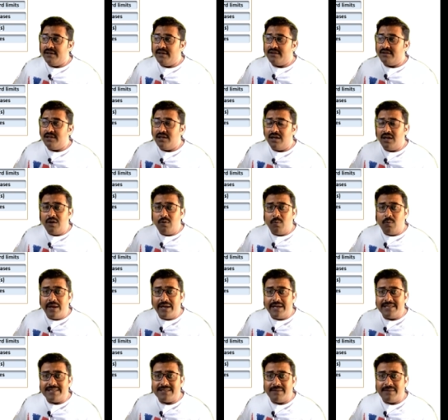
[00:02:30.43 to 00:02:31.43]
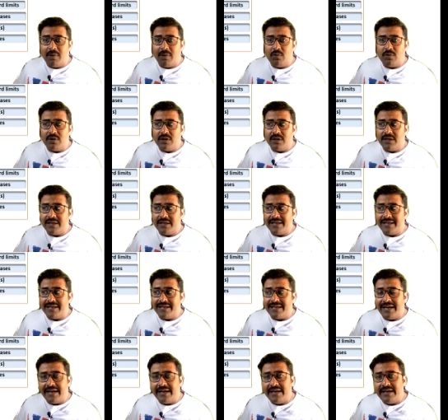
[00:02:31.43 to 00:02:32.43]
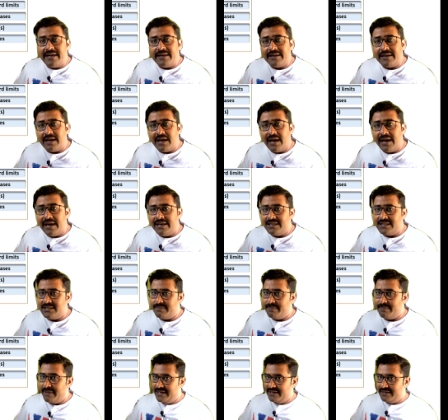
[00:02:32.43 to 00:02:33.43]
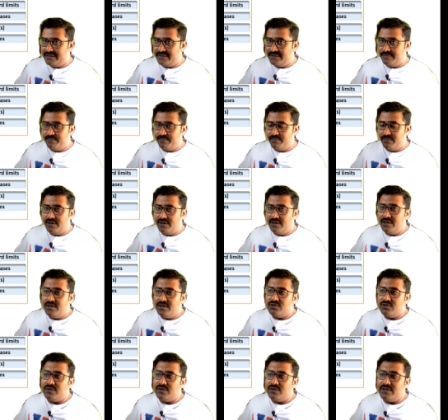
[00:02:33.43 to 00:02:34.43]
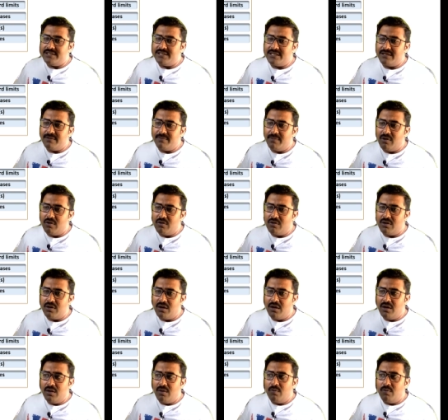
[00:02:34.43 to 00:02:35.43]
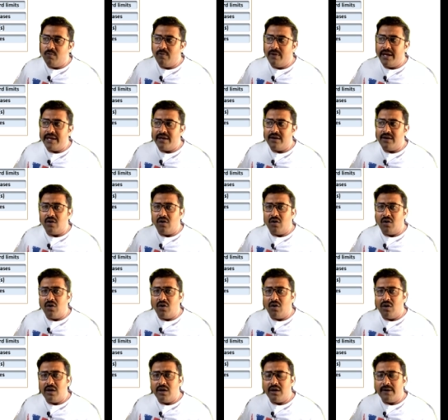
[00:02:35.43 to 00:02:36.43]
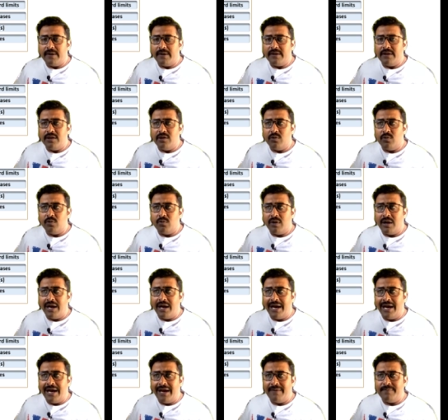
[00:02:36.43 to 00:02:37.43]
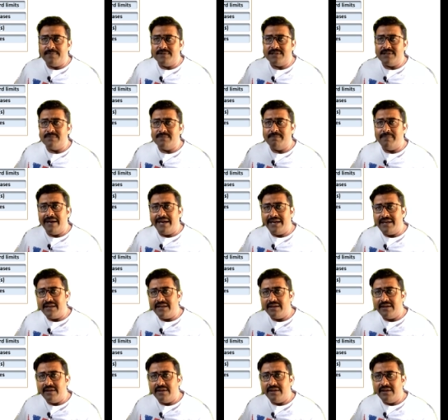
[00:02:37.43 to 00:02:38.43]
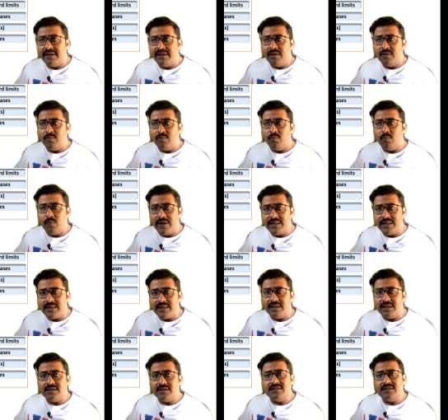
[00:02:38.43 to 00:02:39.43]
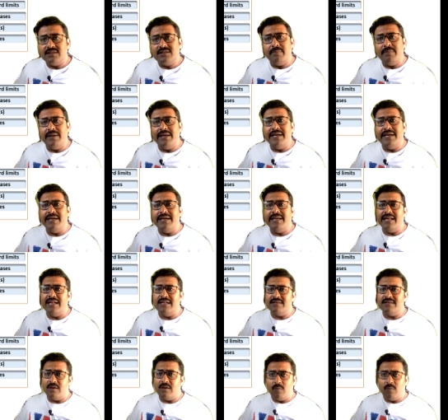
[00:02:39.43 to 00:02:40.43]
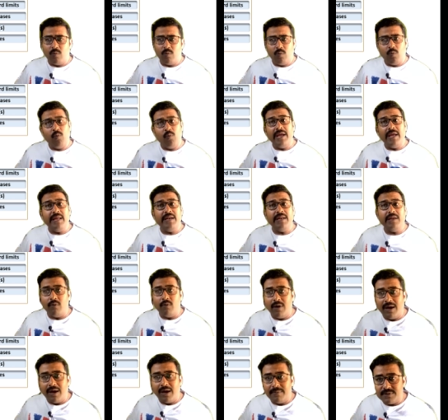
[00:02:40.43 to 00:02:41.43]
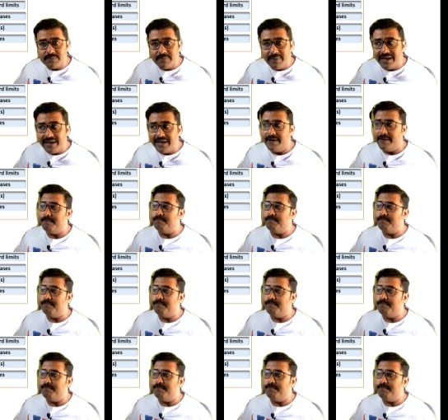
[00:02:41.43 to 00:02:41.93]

Third one is about credit card spends. So this is about where all you have spent with some details of where you have spent.